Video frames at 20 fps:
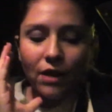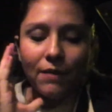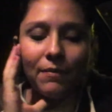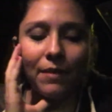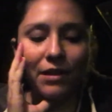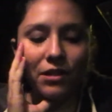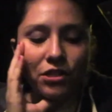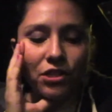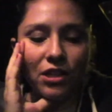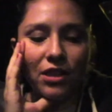I
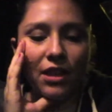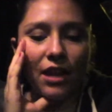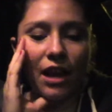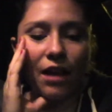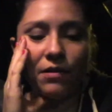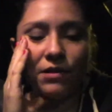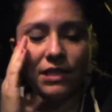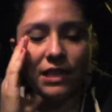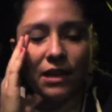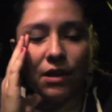mentioned that
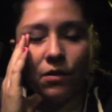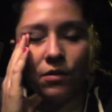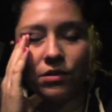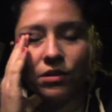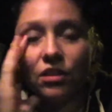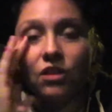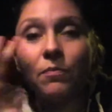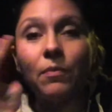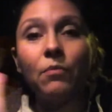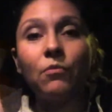I was going to go
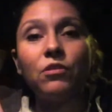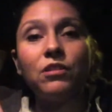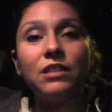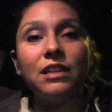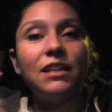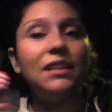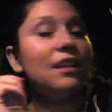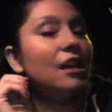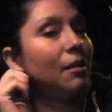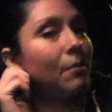into a little bit more
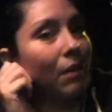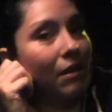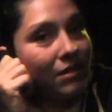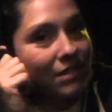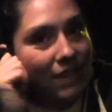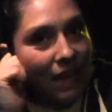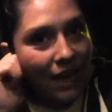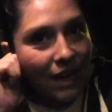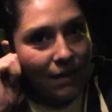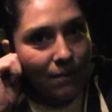detail about
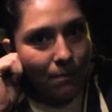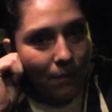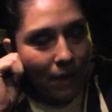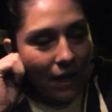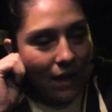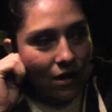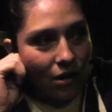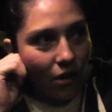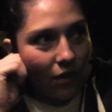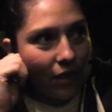diet,
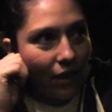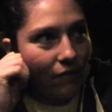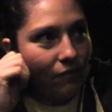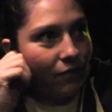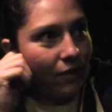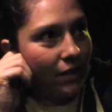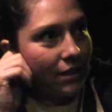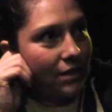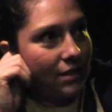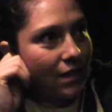bet, and all that
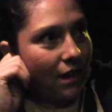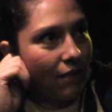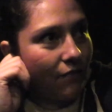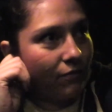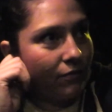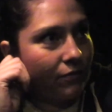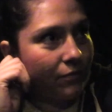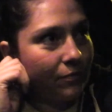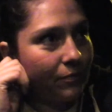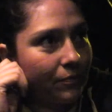fun stuff.